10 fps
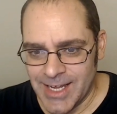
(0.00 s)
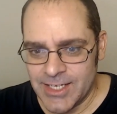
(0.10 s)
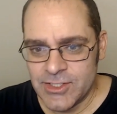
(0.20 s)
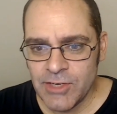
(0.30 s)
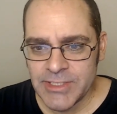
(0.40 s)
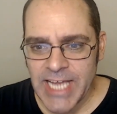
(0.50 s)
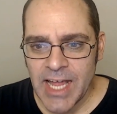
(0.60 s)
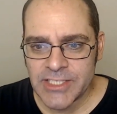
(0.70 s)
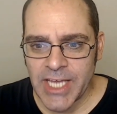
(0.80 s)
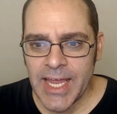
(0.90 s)
Do as
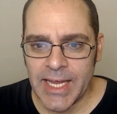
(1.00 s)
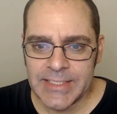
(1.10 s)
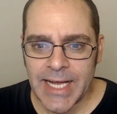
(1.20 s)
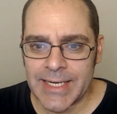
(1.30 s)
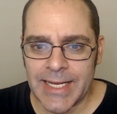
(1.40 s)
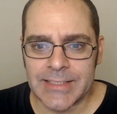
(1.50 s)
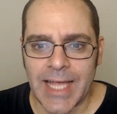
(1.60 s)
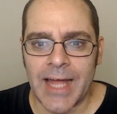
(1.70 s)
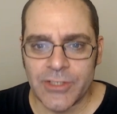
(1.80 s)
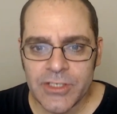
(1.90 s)
I say, not as
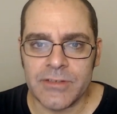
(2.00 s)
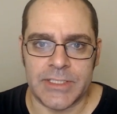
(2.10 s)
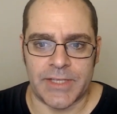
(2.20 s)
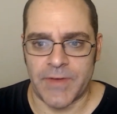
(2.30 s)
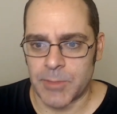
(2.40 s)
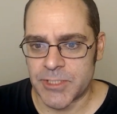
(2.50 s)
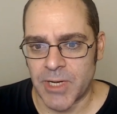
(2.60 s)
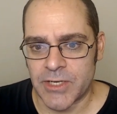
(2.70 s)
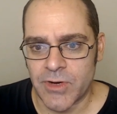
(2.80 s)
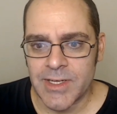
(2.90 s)
I do, is the feminist
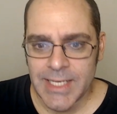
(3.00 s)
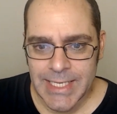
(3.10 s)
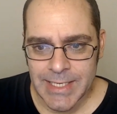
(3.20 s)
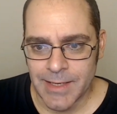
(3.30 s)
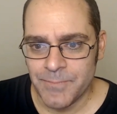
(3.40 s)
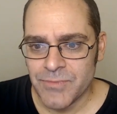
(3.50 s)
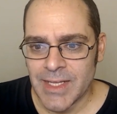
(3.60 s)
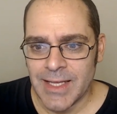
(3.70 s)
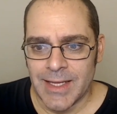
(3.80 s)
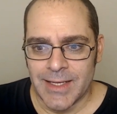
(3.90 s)
mantra. Yeah.
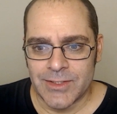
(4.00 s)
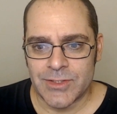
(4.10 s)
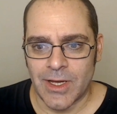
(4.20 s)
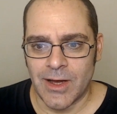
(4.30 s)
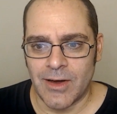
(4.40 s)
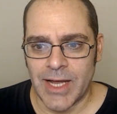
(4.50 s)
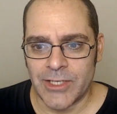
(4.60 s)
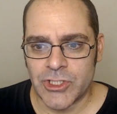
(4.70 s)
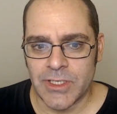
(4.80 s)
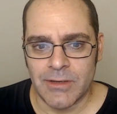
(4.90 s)
So, and
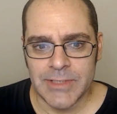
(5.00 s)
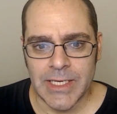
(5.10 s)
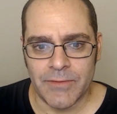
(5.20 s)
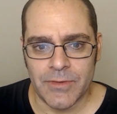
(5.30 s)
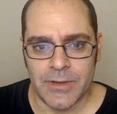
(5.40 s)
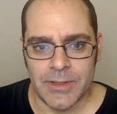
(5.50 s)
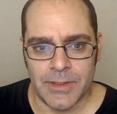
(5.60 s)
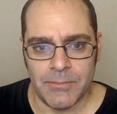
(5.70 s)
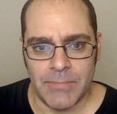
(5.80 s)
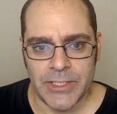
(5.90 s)
she only ever
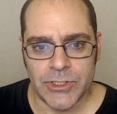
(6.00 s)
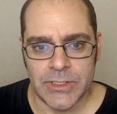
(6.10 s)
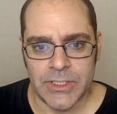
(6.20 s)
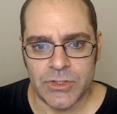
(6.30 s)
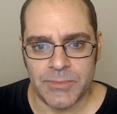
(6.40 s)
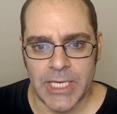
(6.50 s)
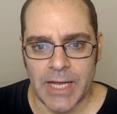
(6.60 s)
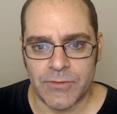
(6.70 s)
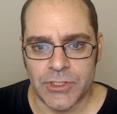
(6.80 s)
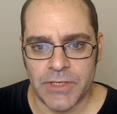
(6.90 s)
mentioned it to me
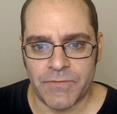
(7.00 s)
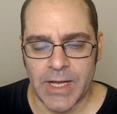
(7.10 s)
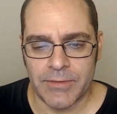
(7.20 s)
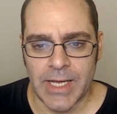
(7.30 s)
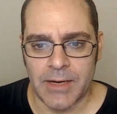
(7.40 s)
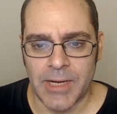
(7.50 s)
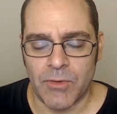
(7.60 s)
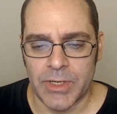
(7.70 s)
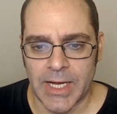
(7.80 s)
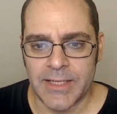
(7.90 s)
after she found out about
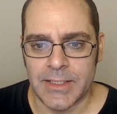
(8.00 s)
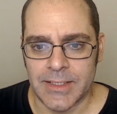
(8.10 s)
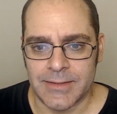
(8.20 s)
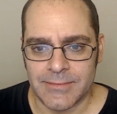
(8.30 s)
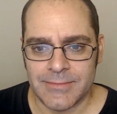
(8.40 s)
what I did.